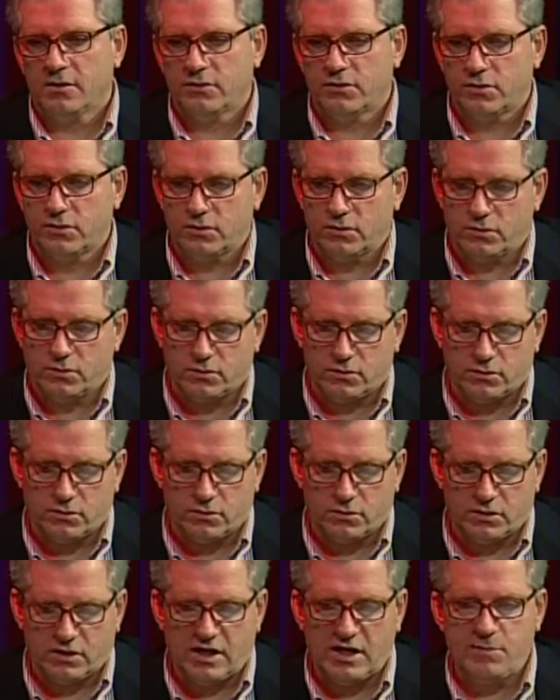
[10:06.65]
to
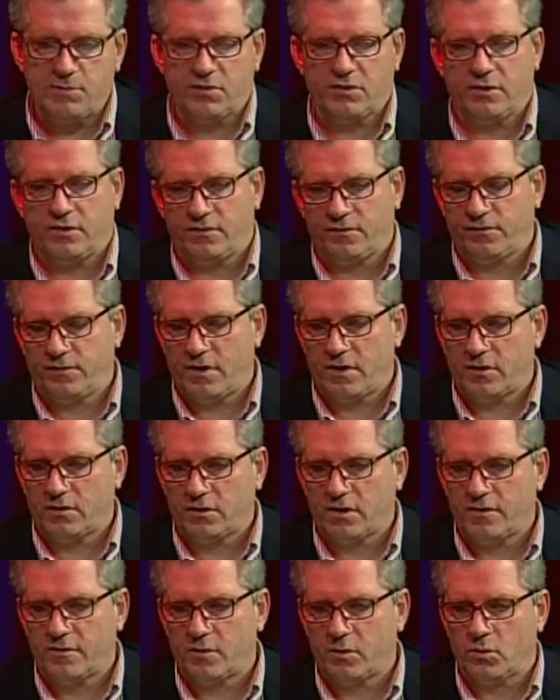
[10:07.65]
keep the federal
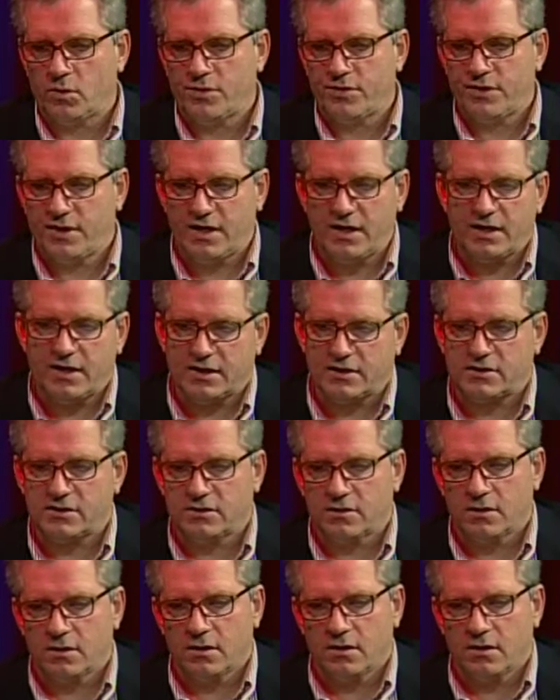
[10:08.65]
government within its